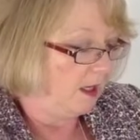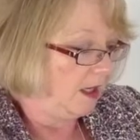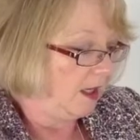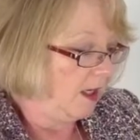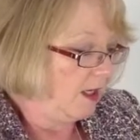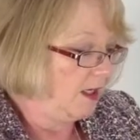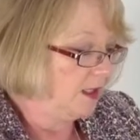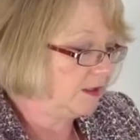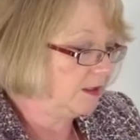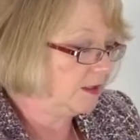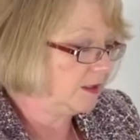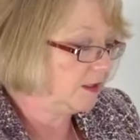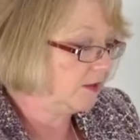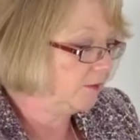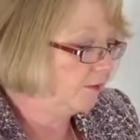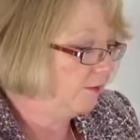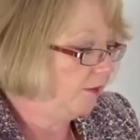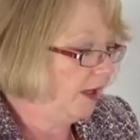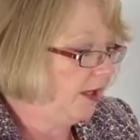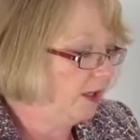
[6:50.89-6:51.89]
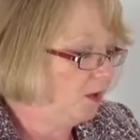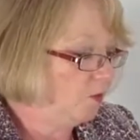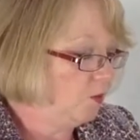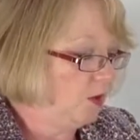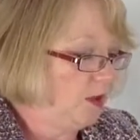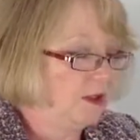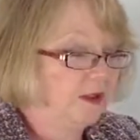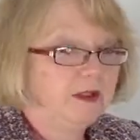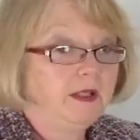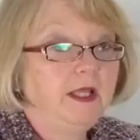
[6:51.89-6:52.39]
And the final
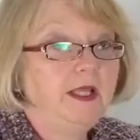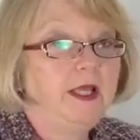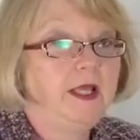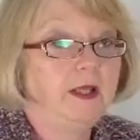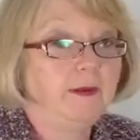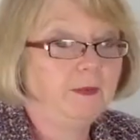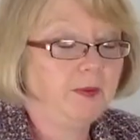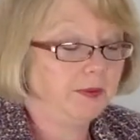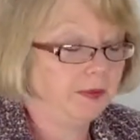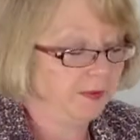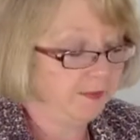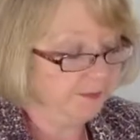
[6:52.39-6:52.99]
one at the hip,